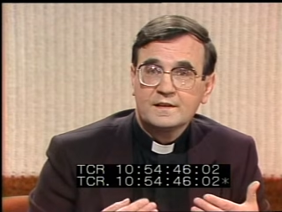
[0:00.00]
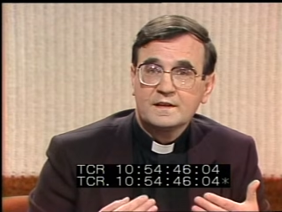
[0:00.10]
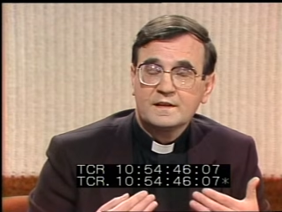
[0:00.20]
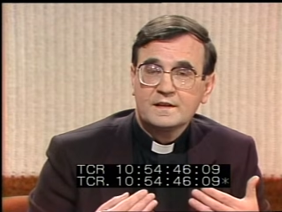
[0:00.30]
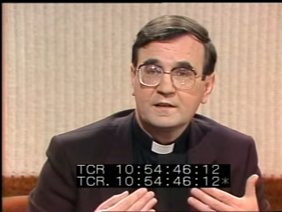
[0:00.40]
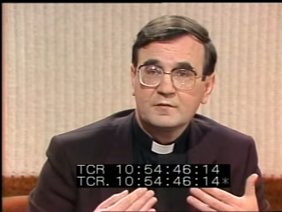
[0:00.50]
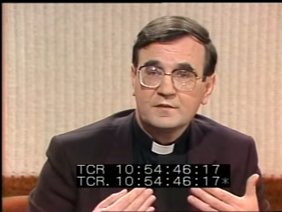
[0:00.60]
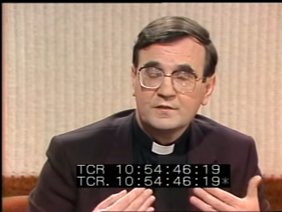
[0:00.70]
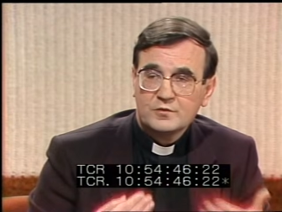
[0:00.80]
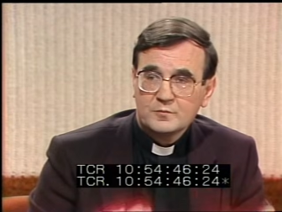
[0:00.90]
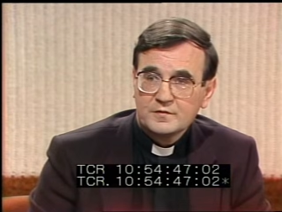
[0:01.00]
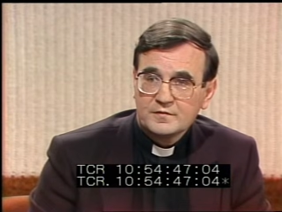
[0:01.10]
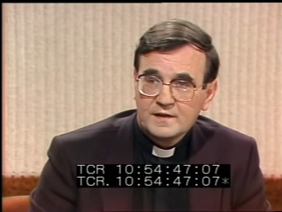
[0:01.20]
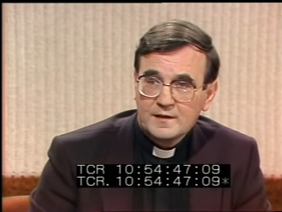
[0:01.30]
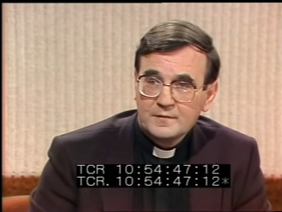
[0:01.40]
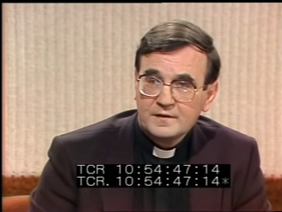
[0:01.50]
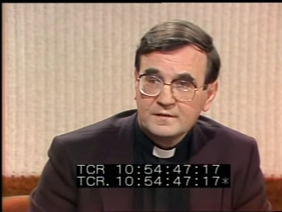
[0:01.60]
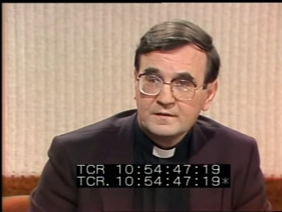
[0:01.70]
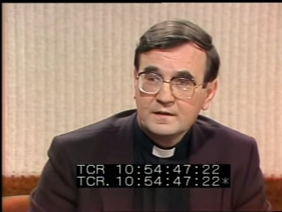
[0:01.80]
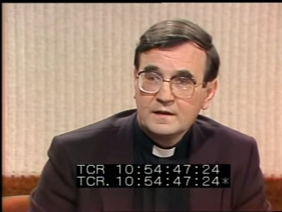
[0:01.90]
say, here is a human
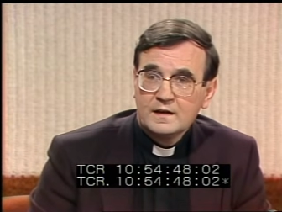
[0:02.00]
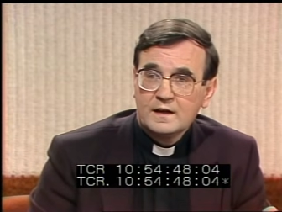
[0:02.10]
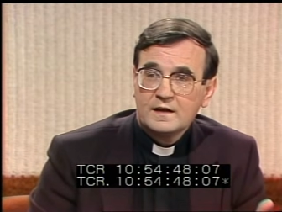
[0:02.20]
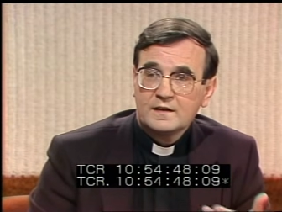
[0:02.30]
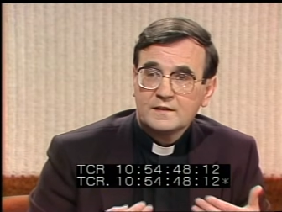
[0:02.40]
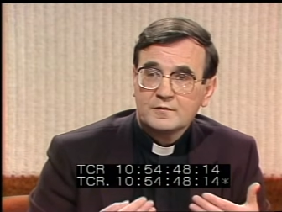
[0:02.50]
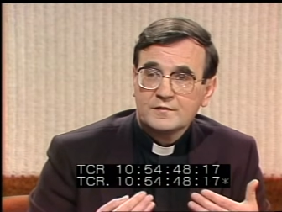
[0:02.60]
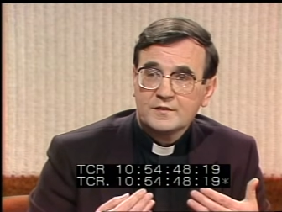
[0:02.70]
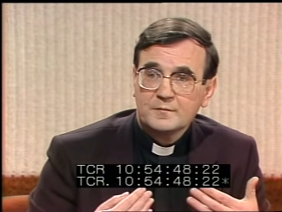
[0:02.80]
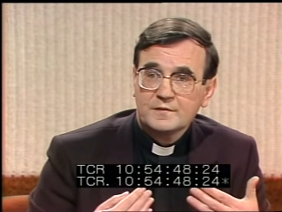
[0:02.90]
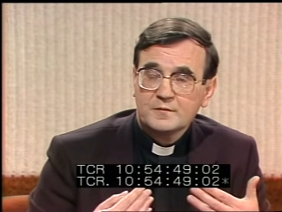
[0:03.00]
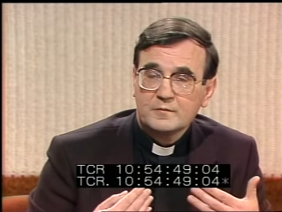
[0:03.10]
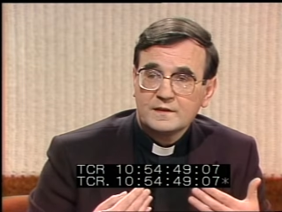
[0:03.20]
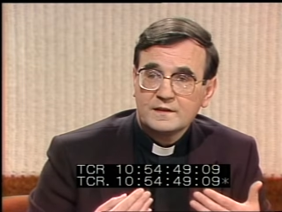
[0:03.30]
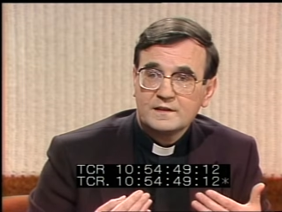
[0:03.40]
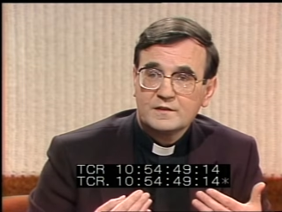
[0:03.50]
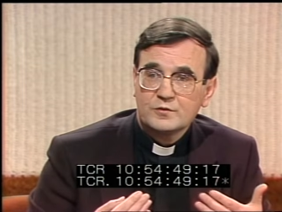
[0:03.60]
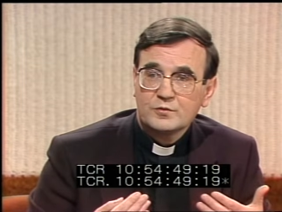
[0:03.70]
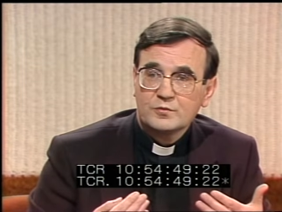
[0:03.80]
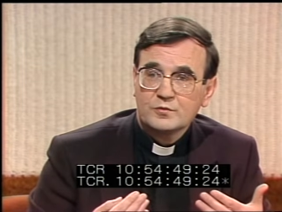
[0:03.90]
phenomenon, here is something we need
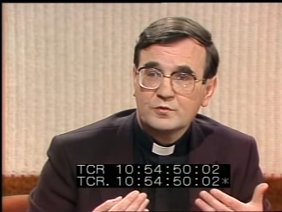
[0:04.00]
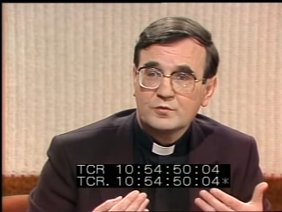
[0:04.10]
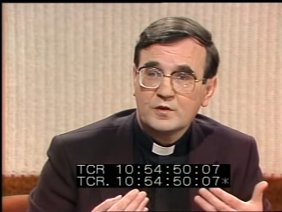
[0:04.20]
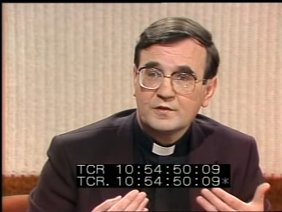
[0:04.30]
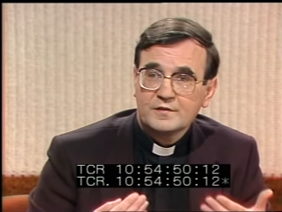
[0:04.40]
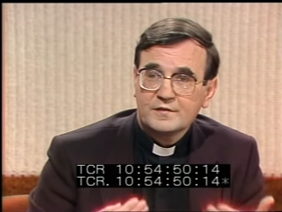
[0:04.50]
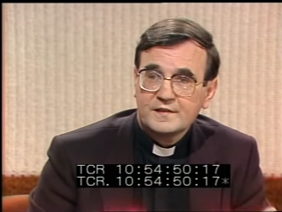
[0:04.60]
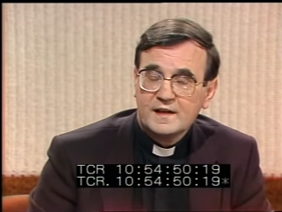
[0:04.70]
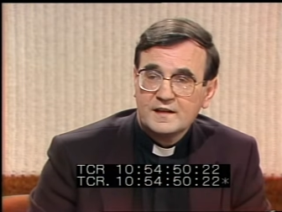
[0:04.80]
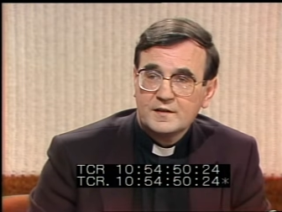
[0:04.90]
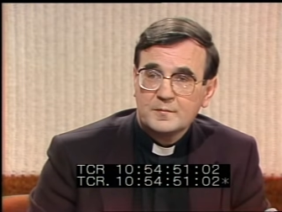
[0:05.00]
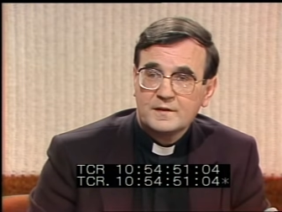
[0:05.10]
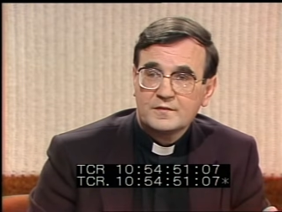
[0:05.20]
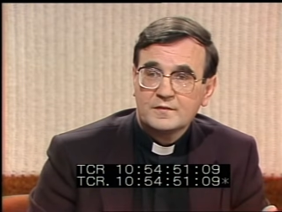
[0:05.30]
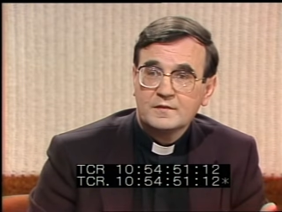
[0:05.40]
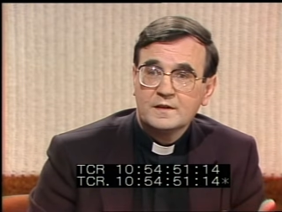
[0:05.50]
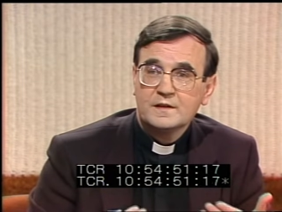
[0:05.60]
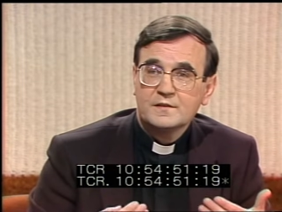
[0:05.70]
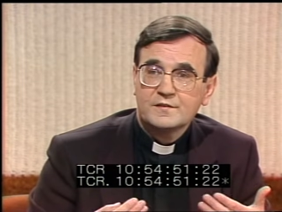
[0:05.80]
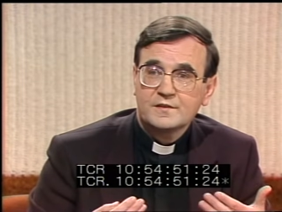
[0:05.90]
to understand better,
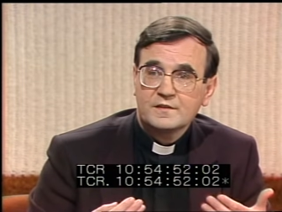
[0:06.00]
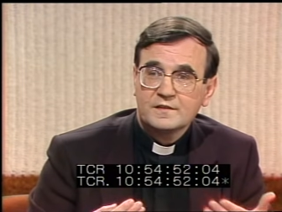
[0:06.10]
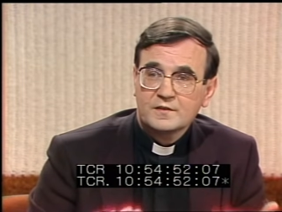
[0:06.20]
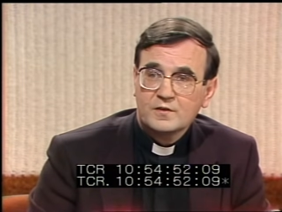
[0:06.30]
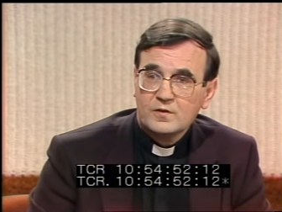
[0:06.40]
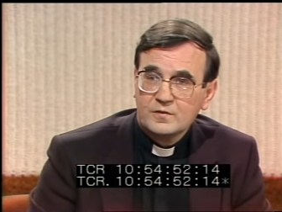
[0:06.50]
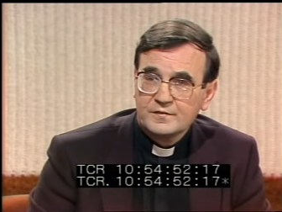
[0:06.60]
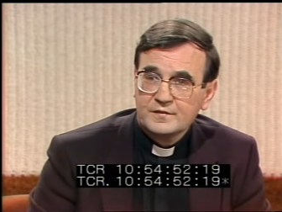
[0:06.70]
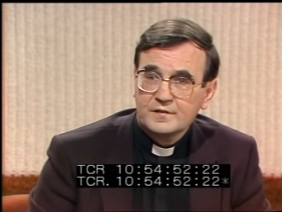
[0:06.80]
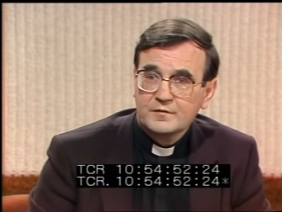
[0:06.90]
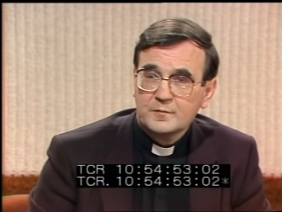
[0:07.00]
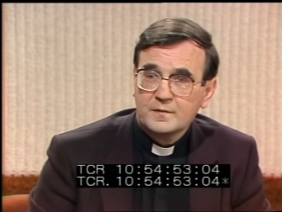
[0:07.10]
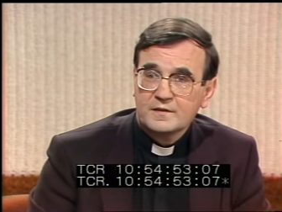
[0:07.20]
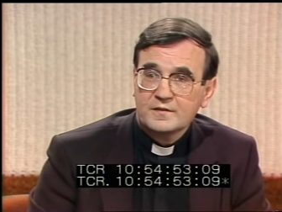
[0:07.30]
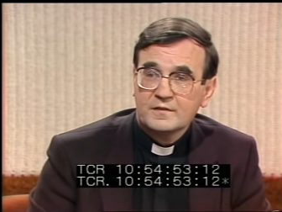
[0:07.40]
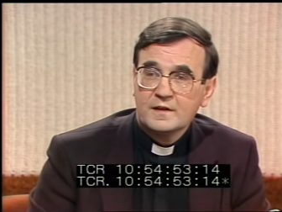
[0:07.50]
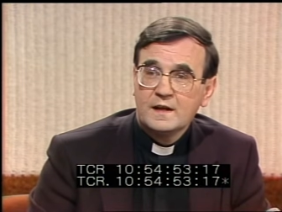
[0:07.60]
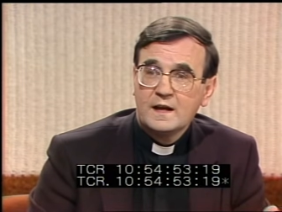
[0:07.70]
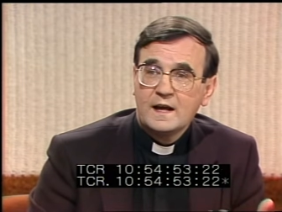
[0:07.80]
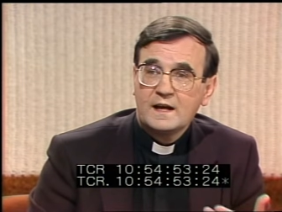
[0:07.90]
to study the causes of it better,
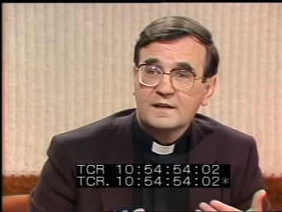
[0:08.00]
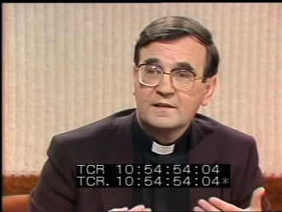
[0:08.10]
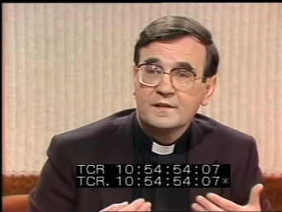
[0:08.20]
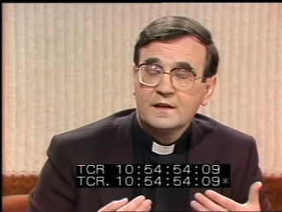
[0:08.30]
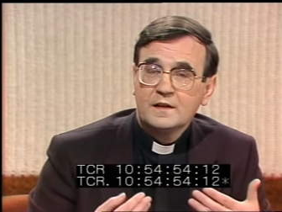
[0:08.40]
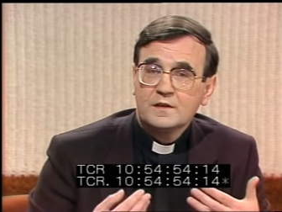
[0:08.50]
and